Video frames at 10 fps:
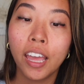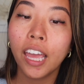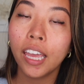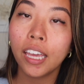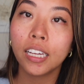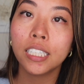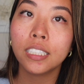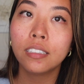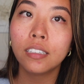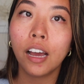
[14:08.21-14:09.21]

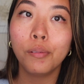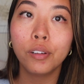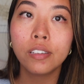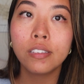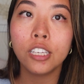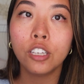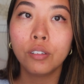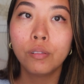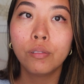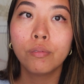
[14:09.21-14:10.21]
and I will see
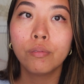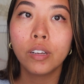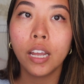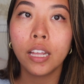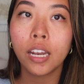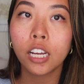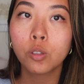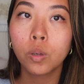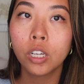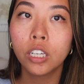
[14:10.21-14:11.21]
you in the
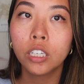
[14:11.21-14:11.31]
next one.